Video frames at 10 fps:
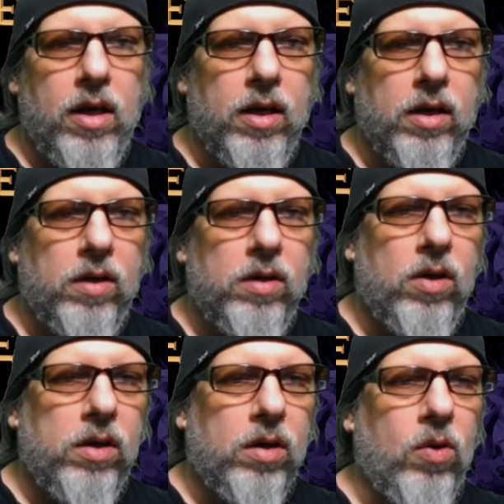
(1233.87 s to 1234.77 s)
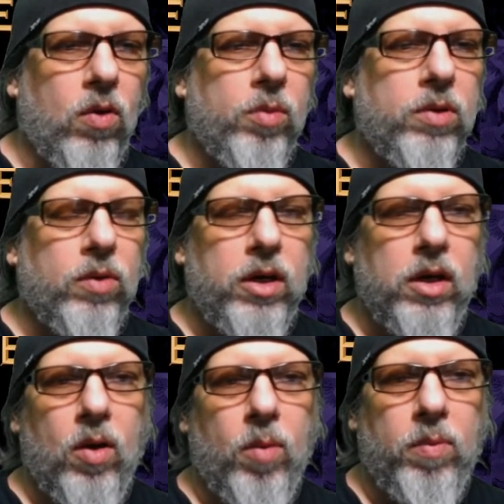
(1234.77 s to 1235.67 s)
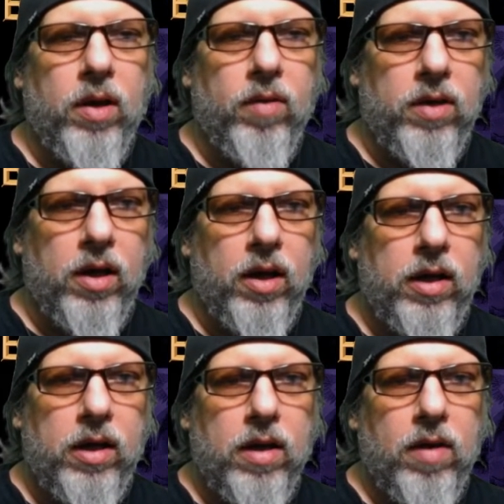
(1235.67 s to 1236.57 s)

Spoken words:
and the door was creaking open every night,